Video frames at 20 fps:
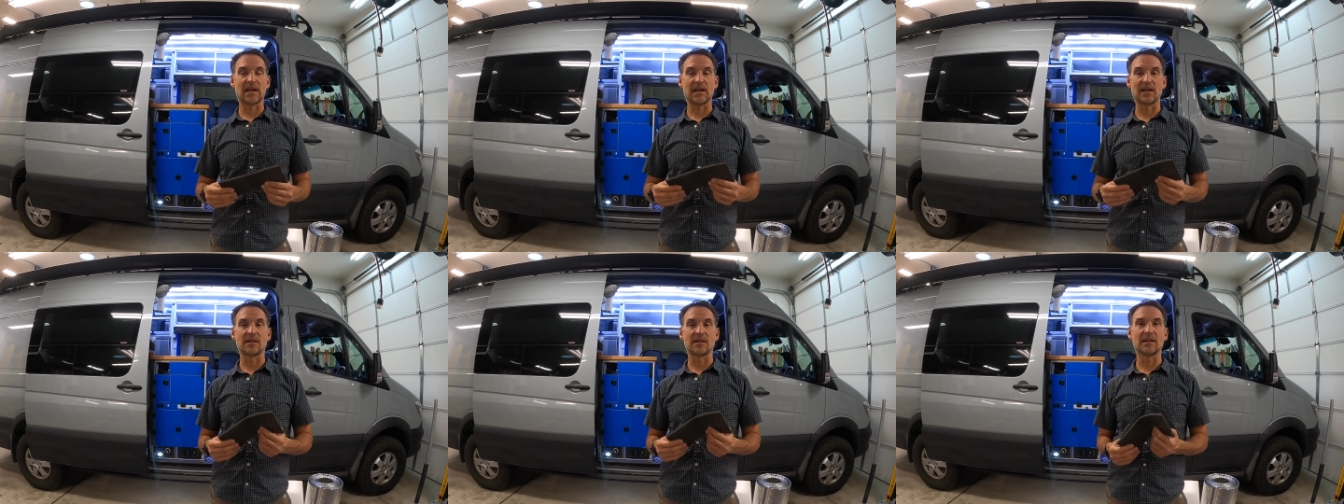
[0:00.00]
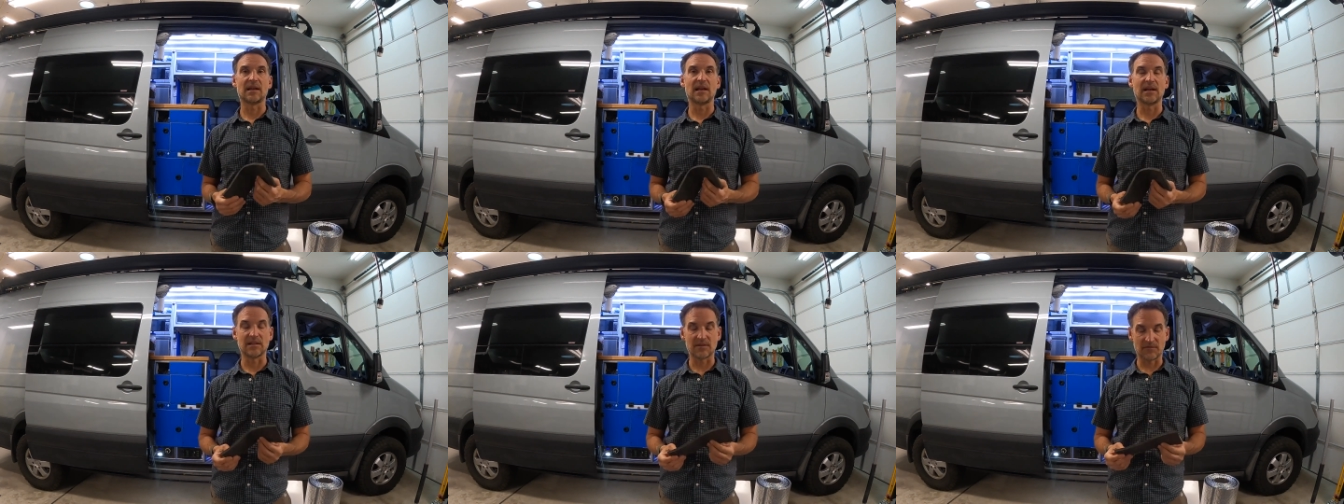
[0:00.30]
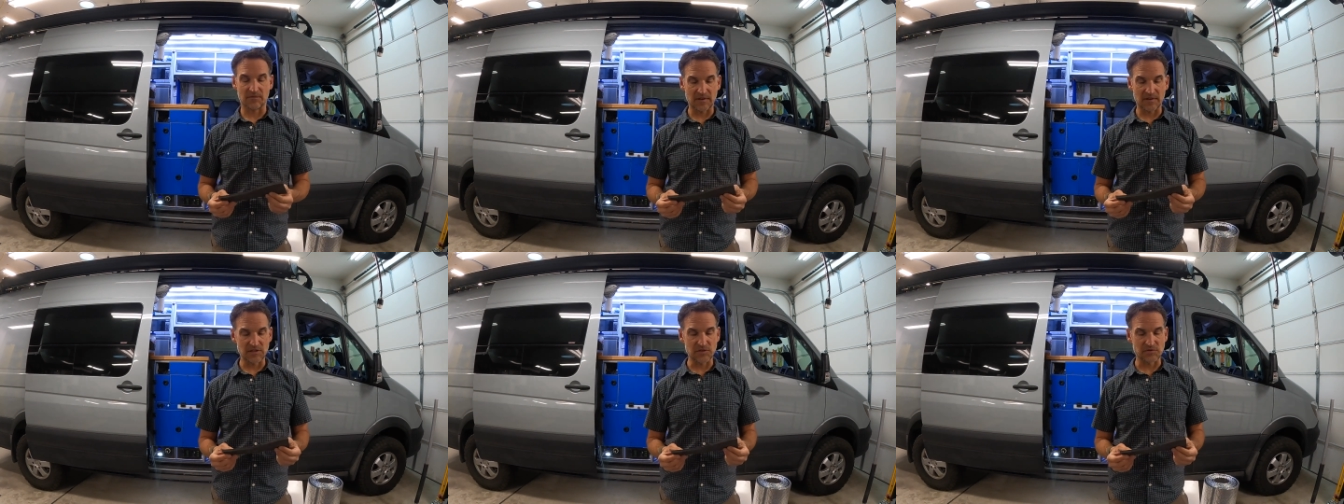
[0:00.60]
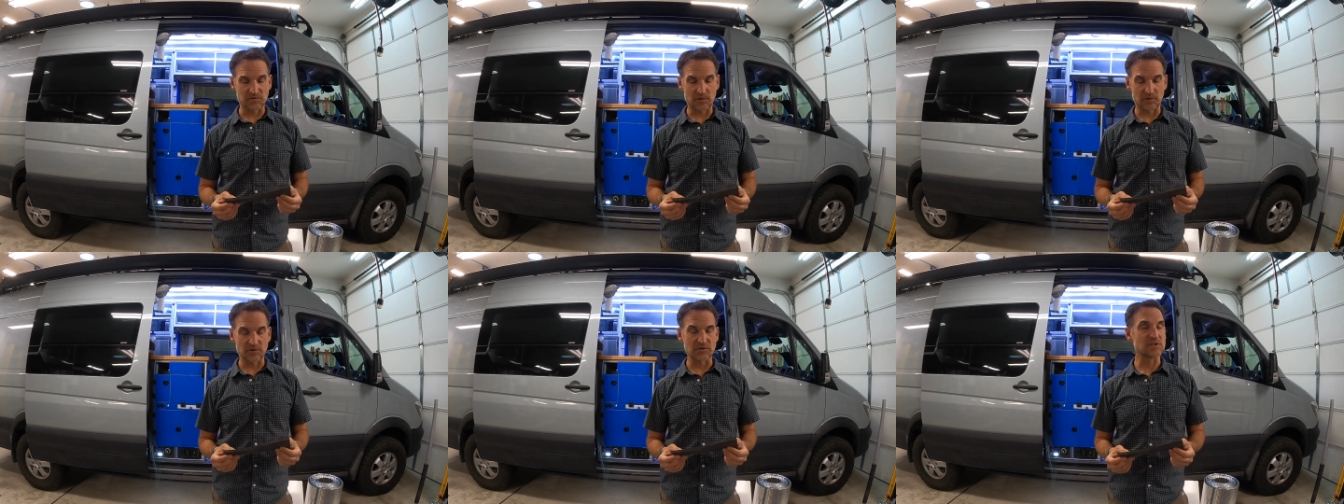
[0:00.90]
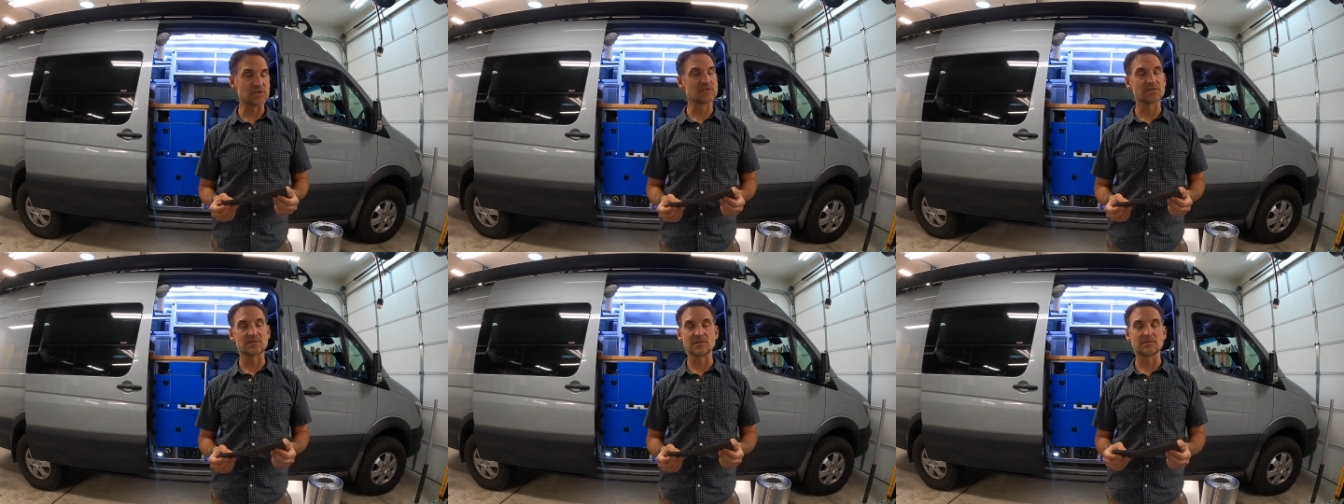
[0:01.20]
and the finished floor
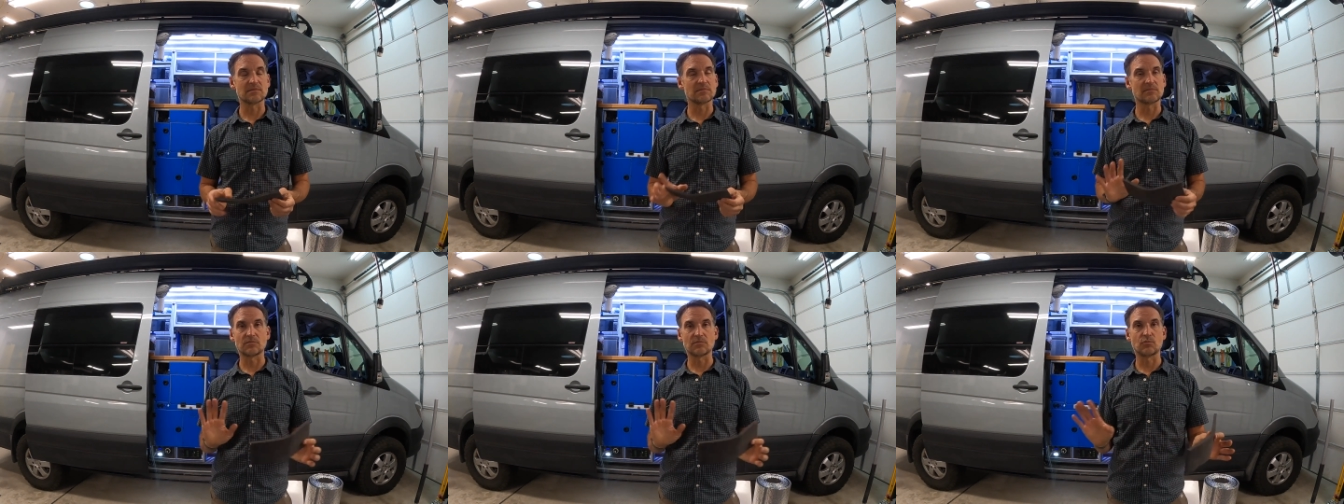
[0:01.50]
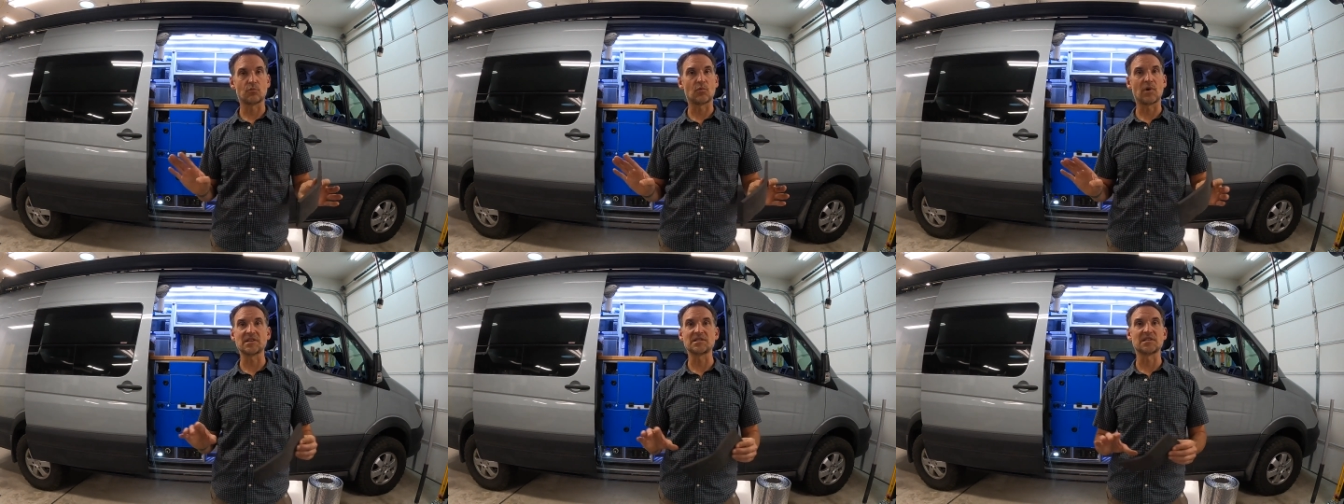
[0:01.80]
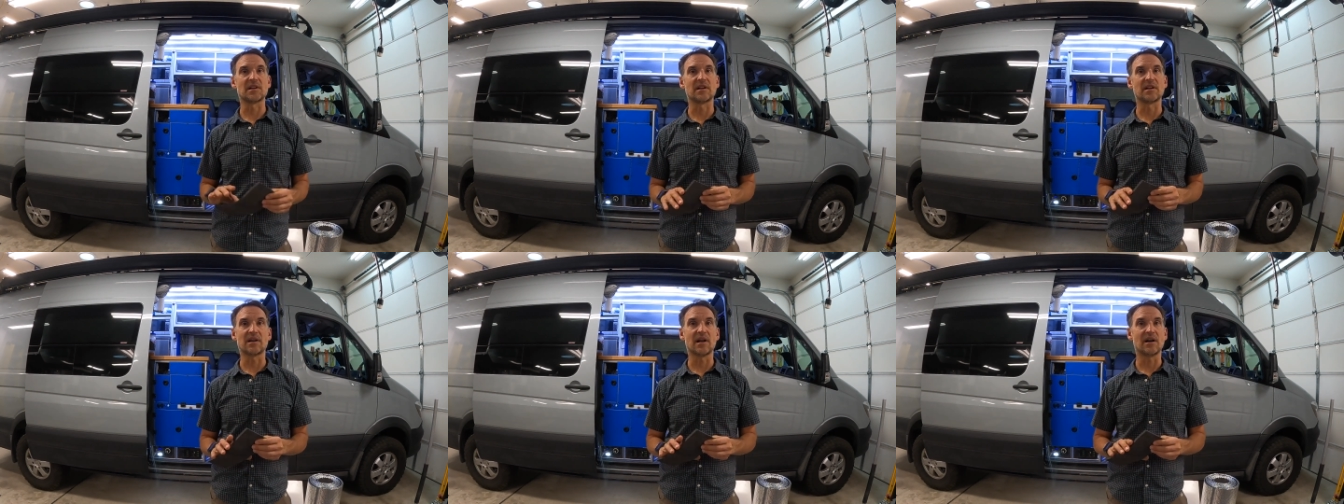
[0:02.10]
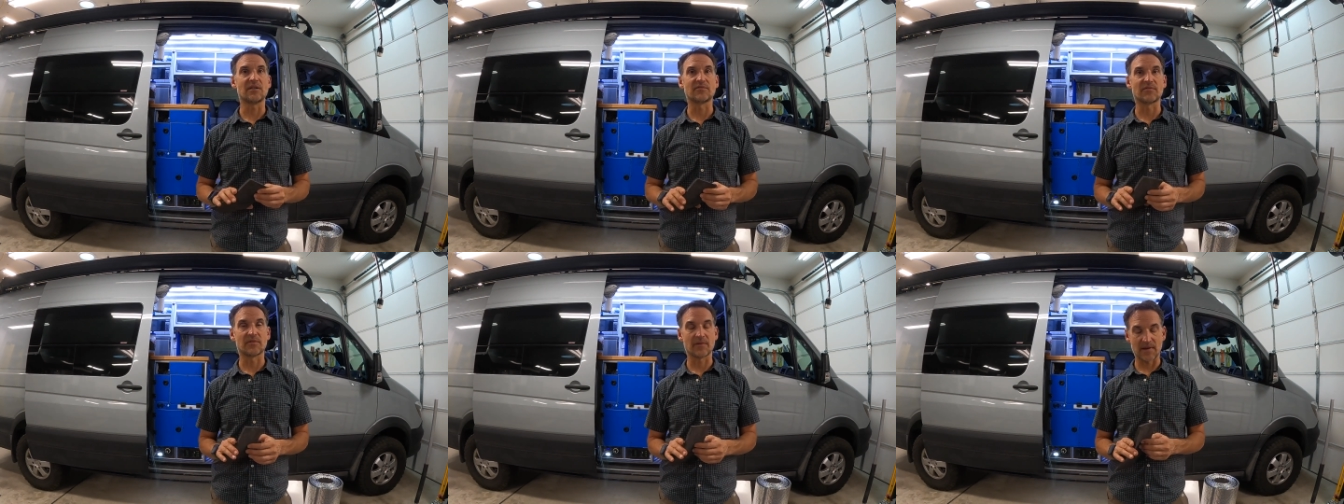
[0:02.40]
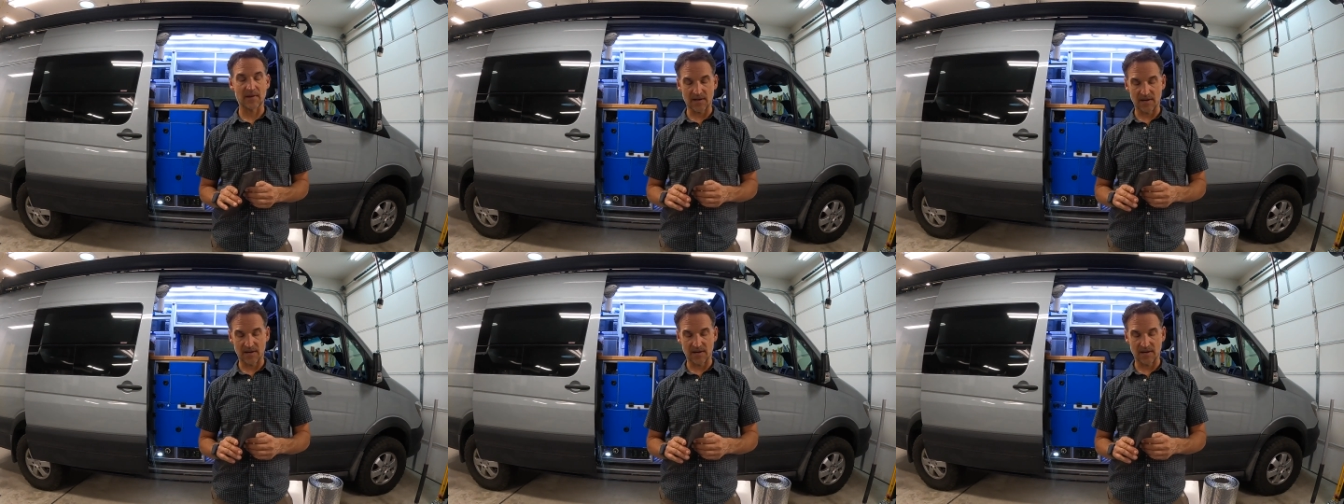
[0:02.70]
just wasn't enough